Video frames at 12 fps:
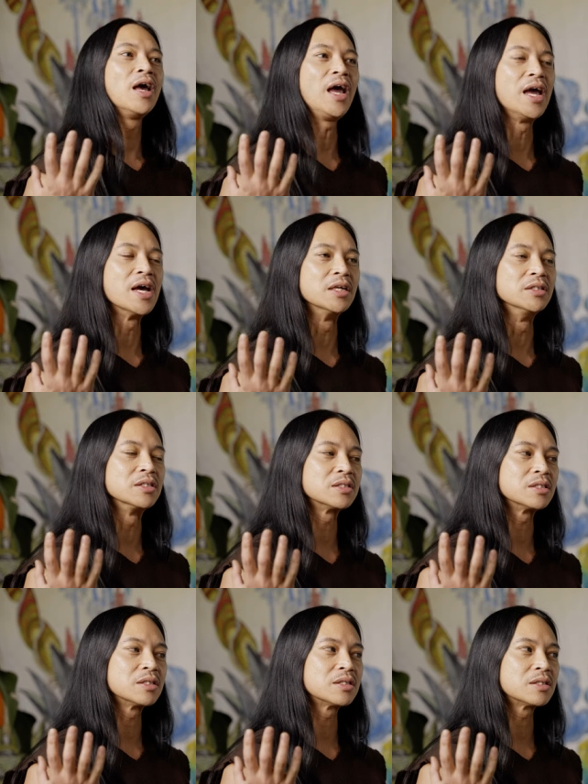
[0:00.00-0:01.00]
And
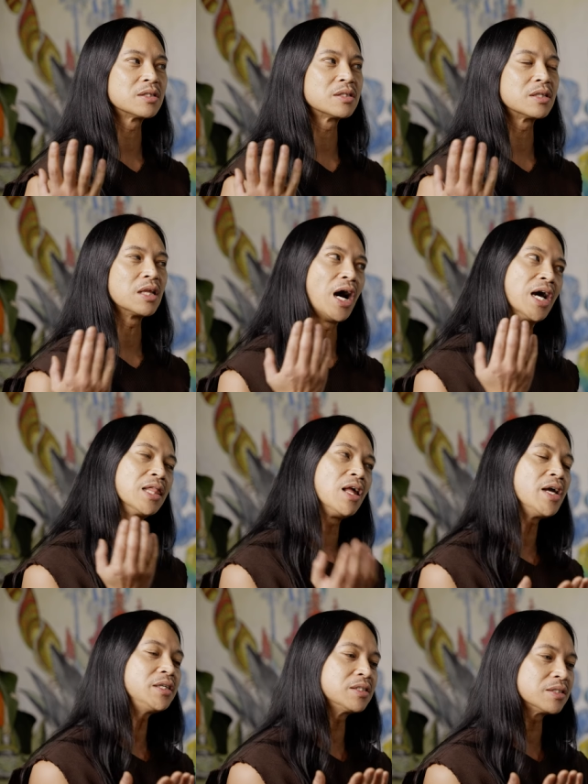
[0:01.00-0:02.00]
I
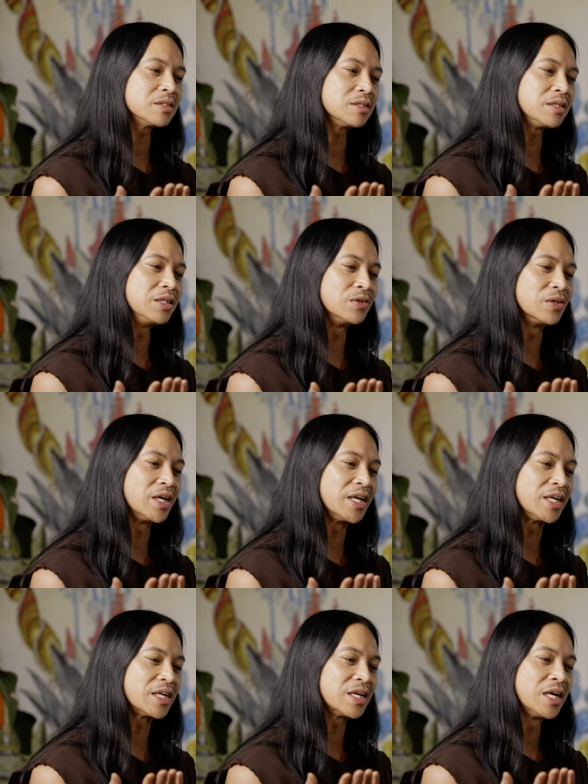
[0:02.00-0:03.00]
liked, you know,
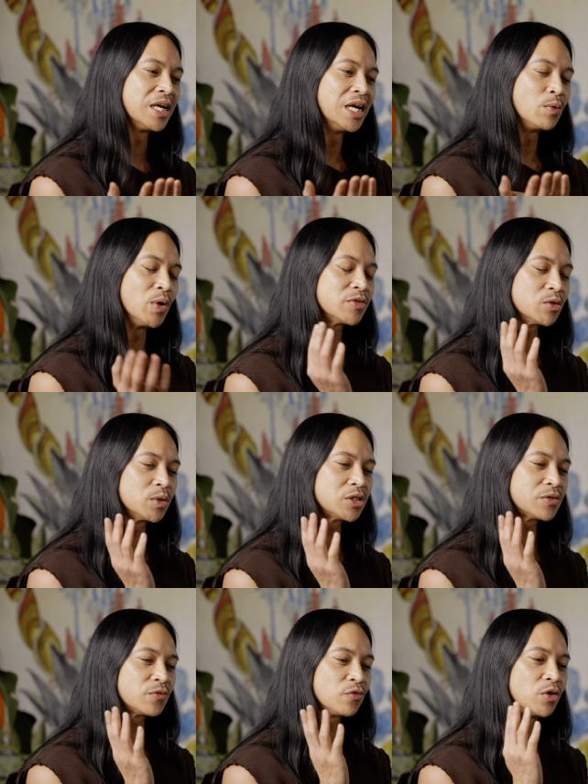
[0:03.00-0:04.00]
like, we have so
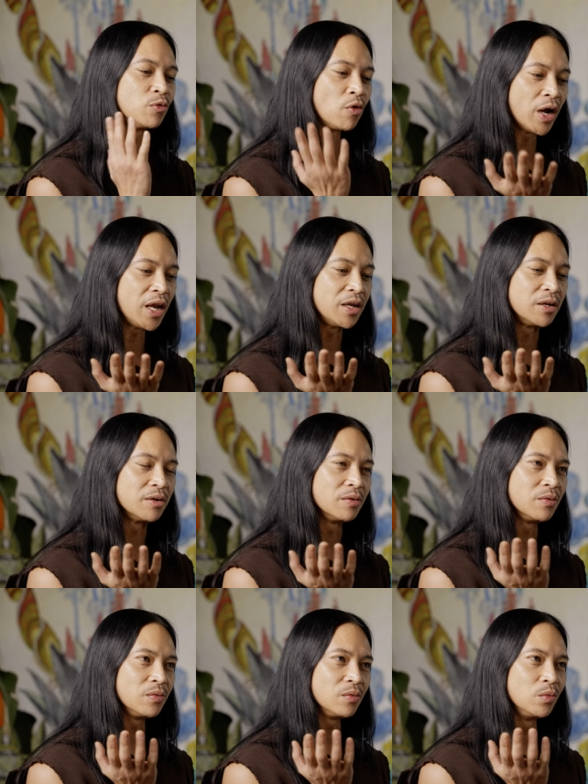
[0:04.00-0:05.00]
much free reign
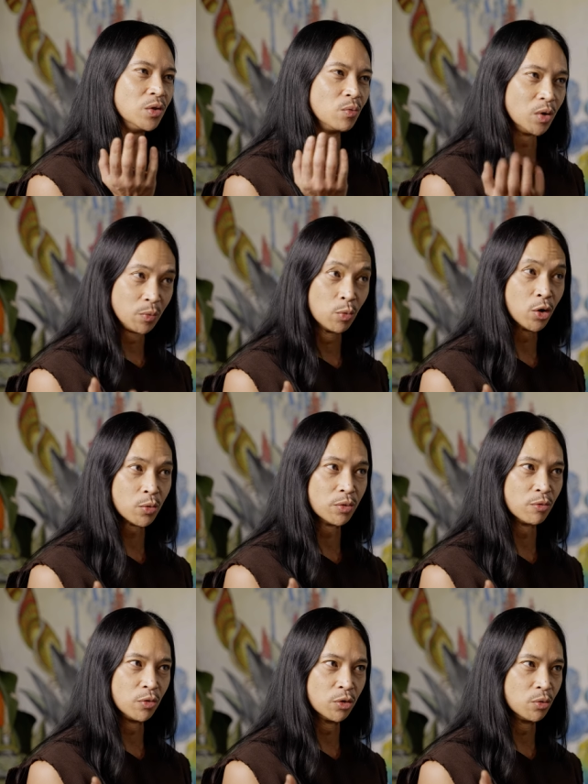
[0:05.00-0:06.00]
with when we work
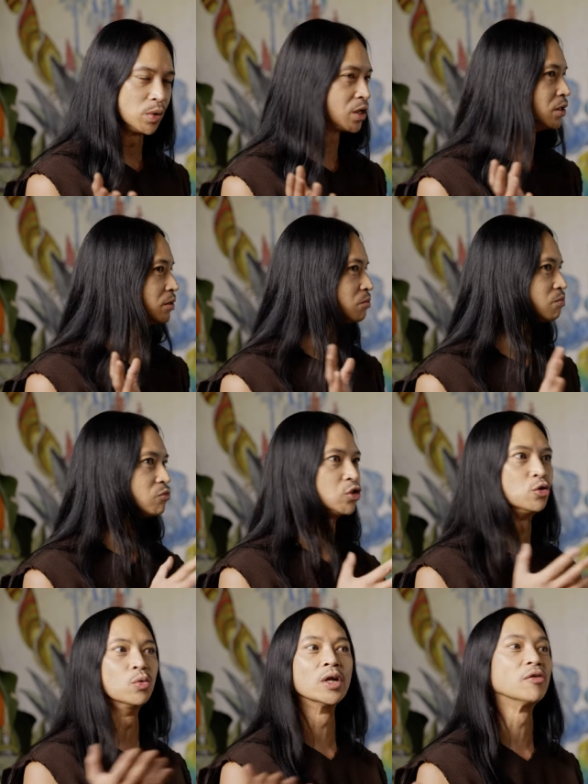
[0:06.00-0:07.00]
with Ru. We can
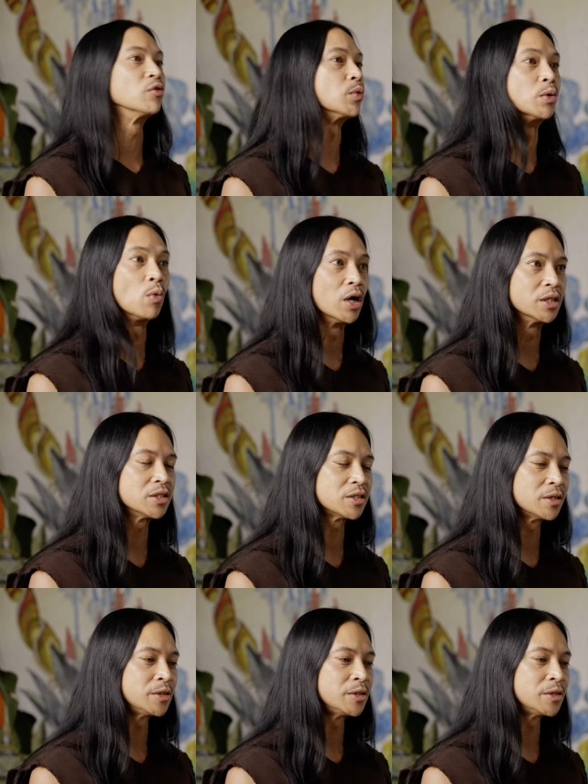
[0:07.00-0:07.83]
do whatever we want.